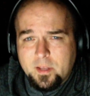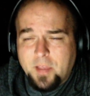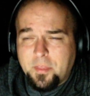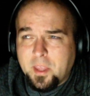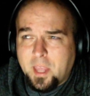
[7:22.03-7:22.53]

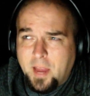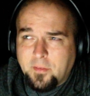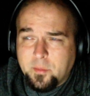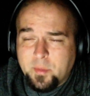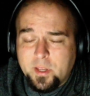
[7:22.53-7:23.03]
I think
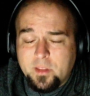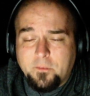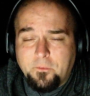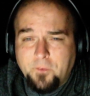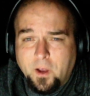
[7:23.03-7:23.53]
everybody in
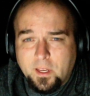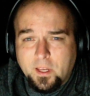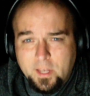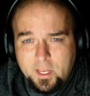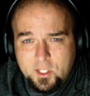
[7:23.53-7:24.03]
the
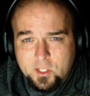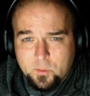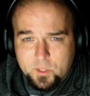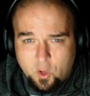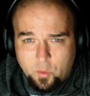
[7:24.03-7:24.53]
fucking nation
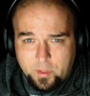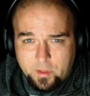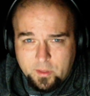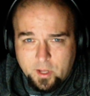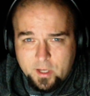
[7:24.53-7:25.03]
was hoping
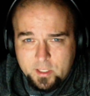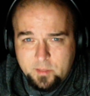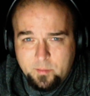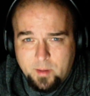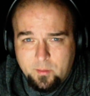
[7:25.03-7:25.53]
that the
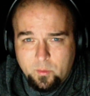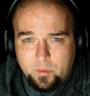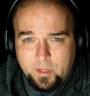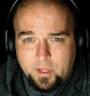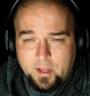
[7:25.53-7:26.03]
Austin bomber
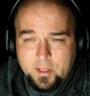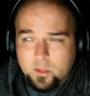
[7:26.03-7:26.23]
would be caught.